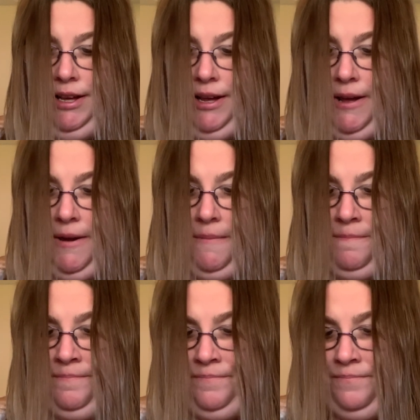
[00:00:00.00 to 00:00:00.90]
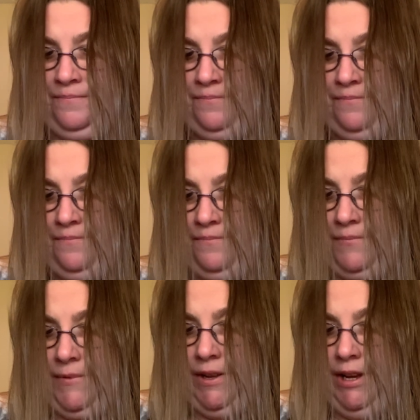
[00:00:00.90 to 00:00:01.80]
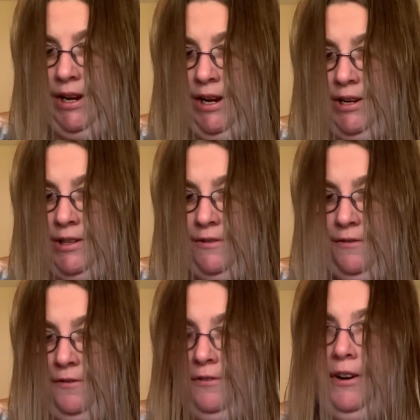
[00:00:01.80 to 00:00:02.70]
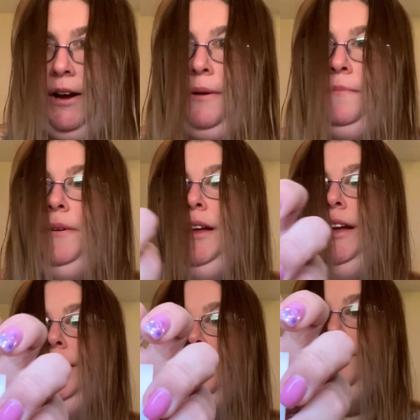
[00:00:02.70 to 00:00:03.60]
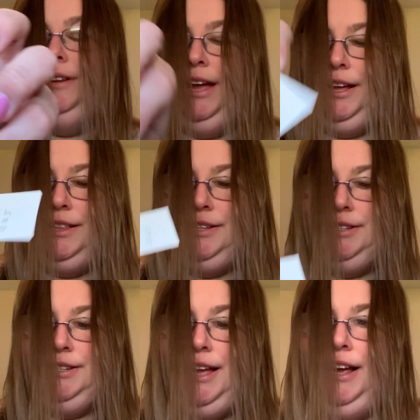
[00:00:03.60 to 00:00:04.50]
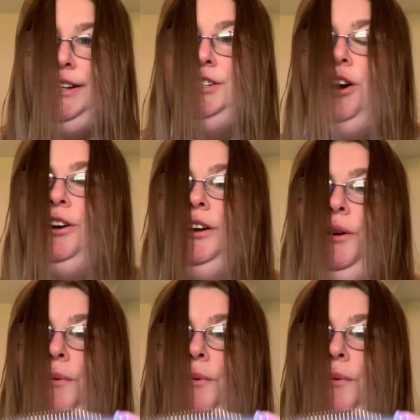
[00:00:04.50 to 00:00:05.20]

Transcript: Um, and it is from A New Day. This is a Target